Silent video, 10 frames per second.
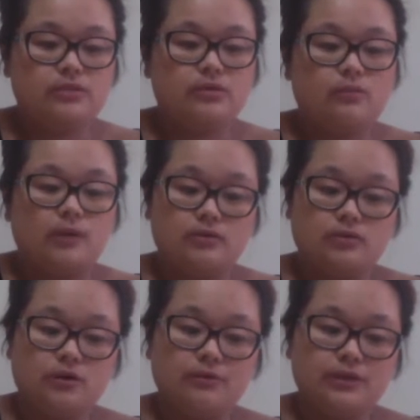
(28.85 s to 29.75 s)
so wild
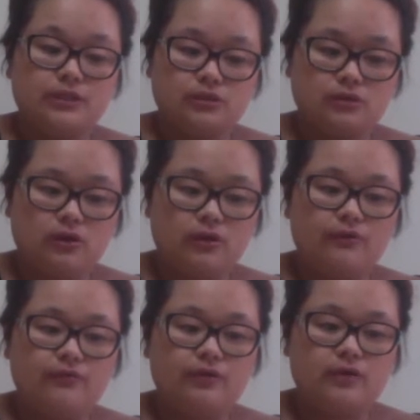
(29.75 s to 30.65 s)
orange,
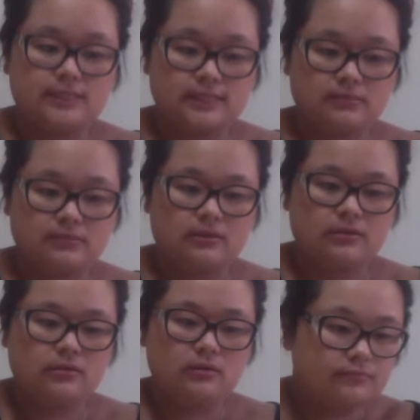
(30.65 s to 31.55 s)
clove, cinnamon,